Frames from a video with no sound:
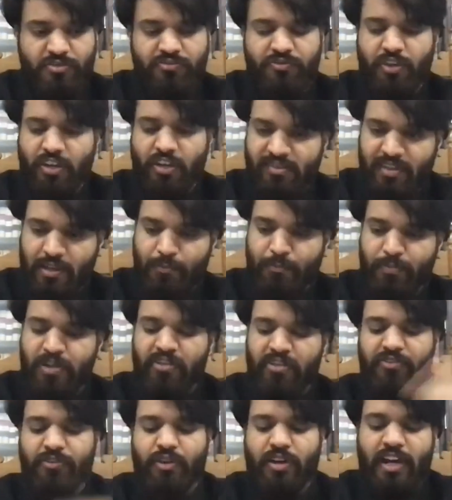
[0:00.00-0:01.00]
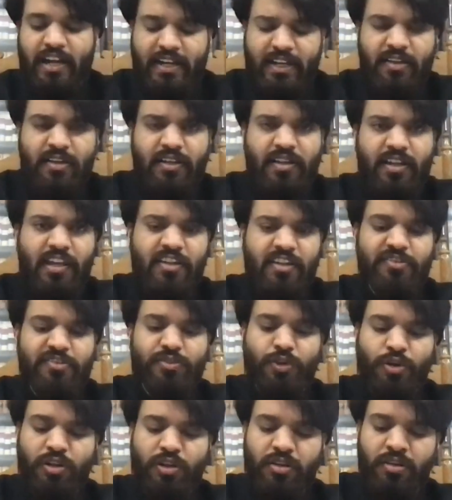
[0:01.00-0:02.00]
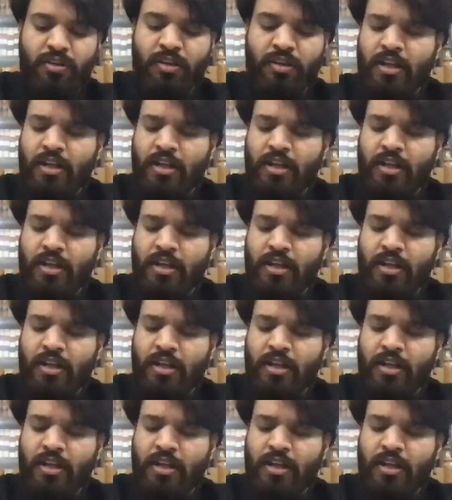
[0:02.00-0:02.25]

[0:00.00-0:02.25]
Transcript: For example, if you're writing a case on,